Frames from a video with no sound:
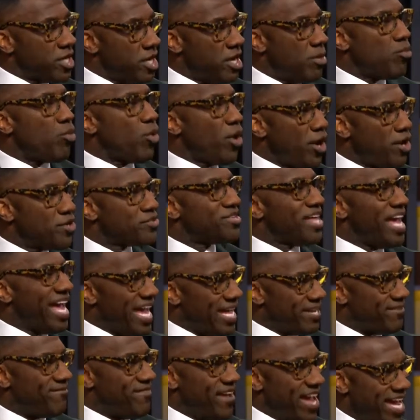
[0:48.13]
where is the
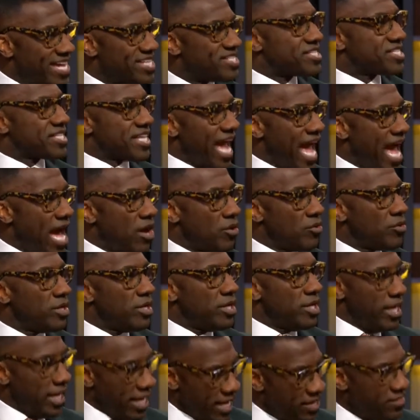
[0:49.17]
advanced scout
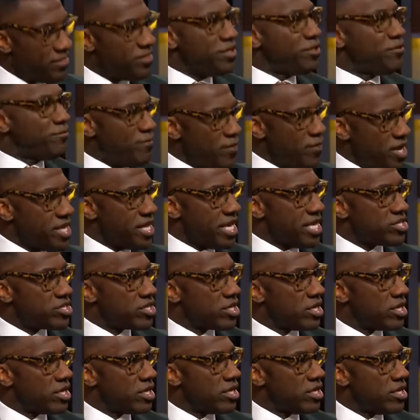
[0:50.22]
in this footage?
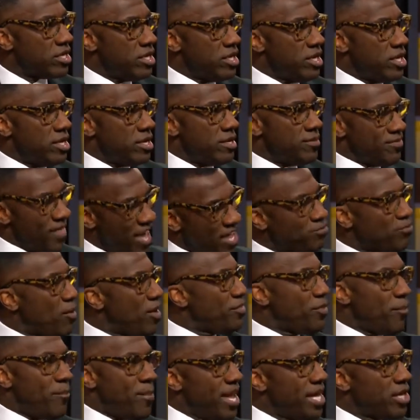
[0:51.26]
That's what the
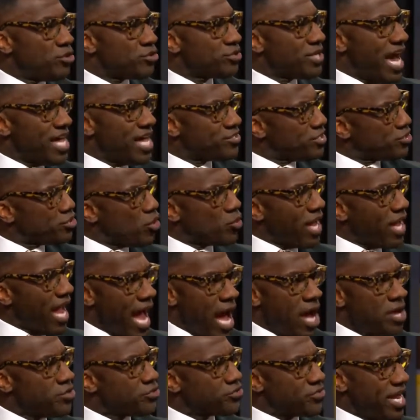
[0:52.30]
Bengals guy says. Okay, I
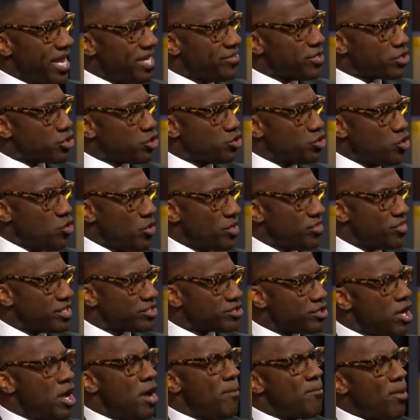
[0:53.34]
understand that you're doing this,
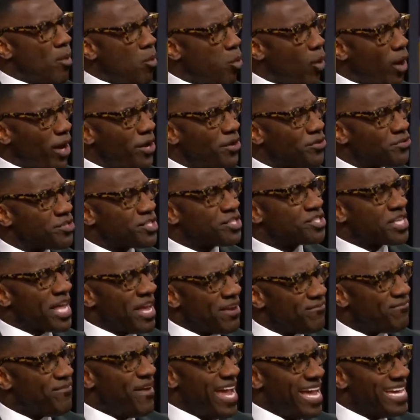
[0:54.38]
but where is this
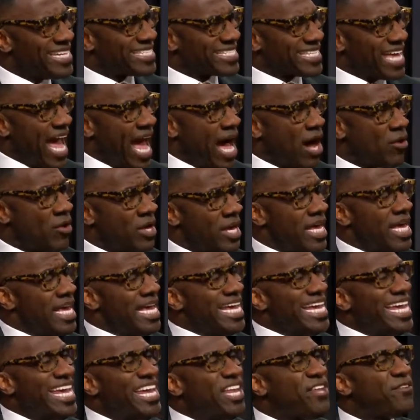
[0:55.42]
advanced scout?
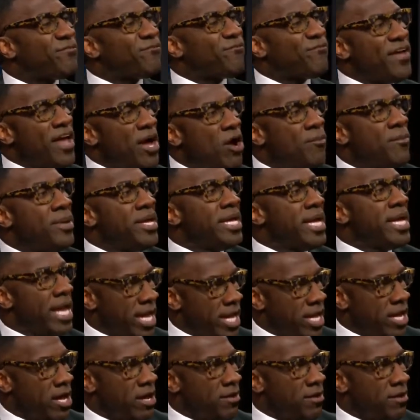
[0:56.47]
He's filming him